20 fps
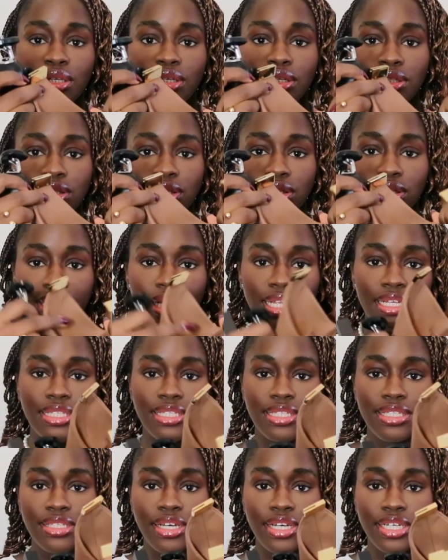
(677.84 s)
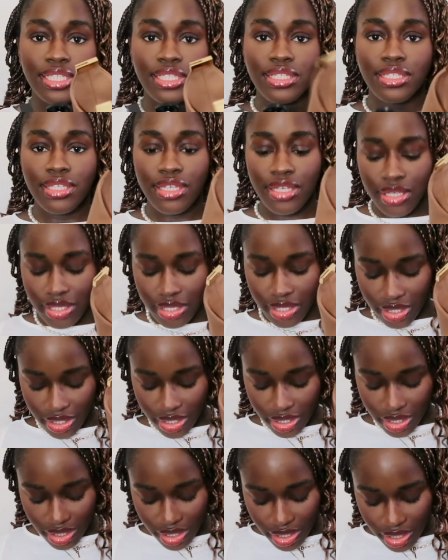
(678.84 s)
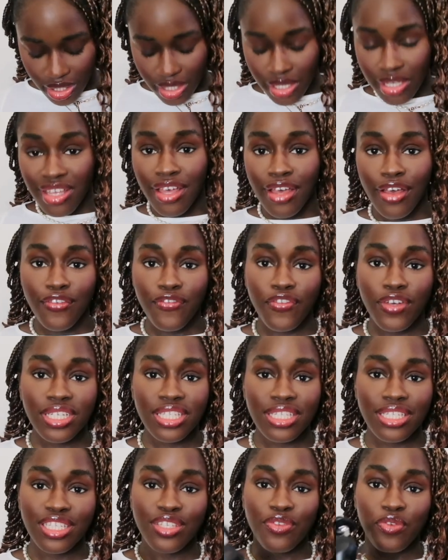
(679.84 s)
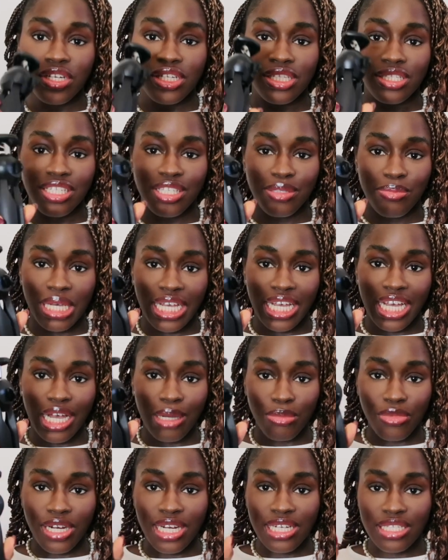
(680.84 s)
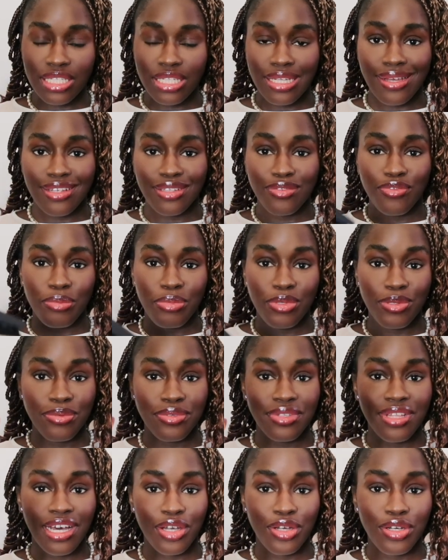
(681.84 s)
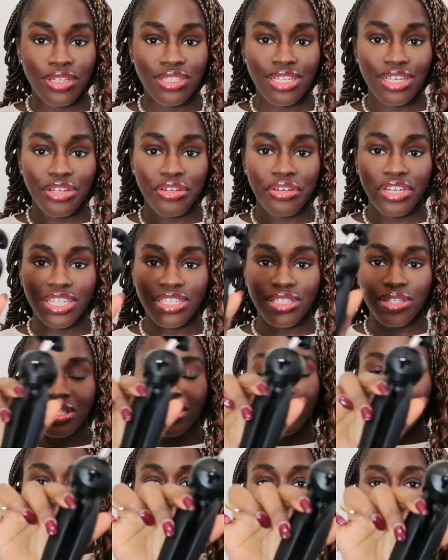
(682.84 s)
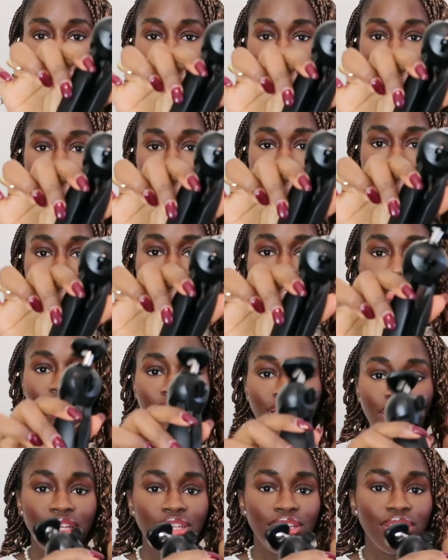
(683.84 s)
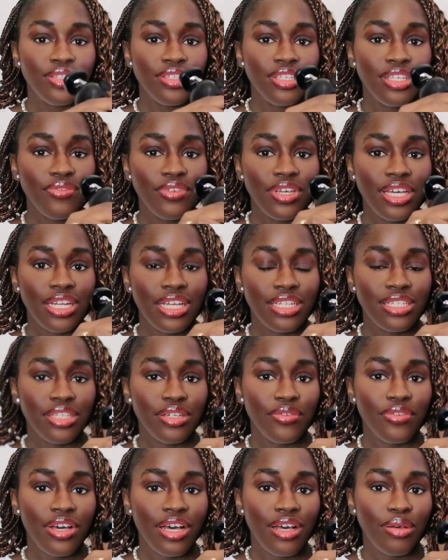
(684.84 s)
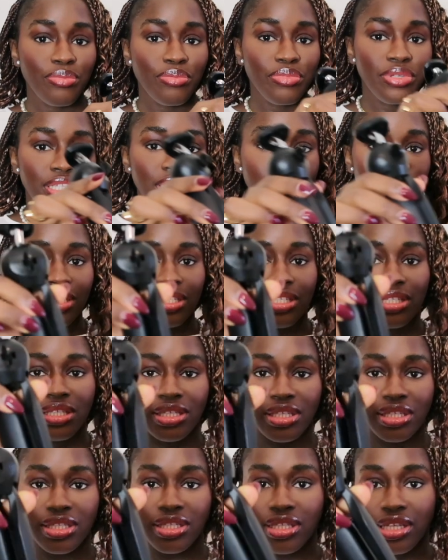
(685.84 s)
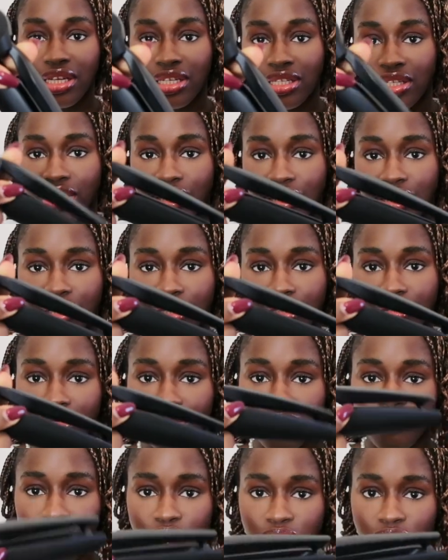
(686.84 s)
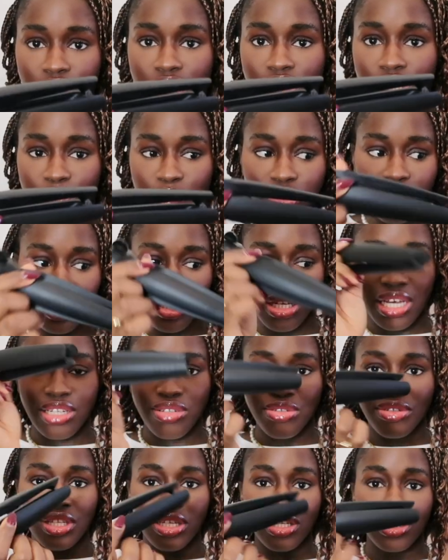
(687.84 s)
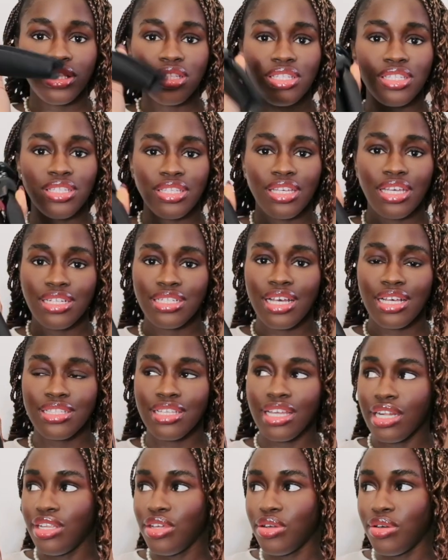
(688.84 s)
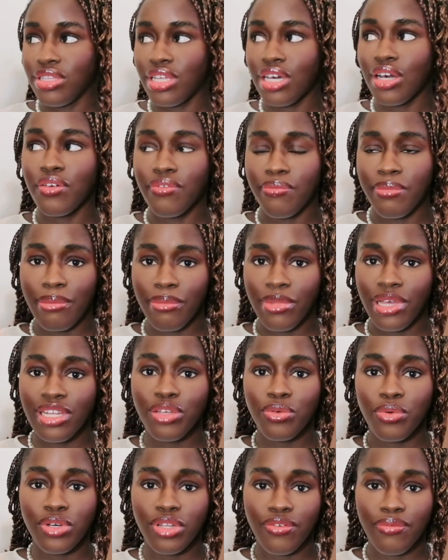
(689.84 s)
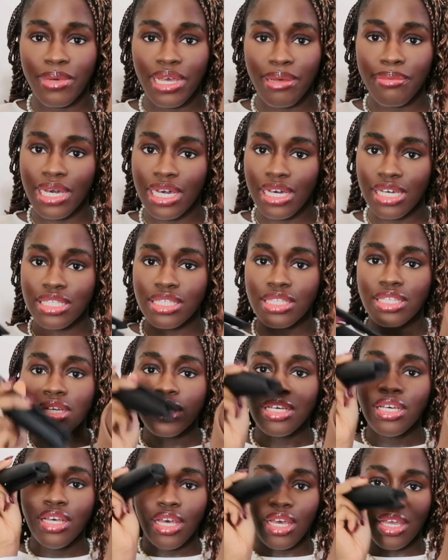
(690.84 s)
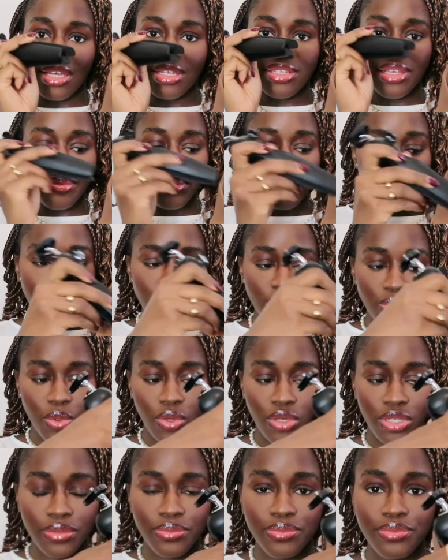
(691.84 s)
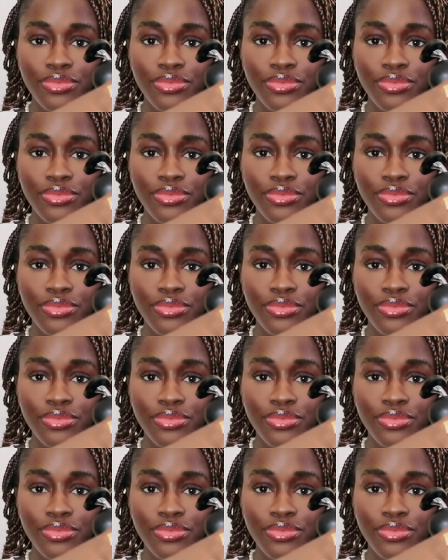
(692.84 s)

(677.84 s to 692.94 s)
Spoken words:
So let's start. First things first is my camera stand. For people that are content creators, I feel like to give you an idea of how big this is, like it's pretty big. I don't think this enters any one of my bags except this one.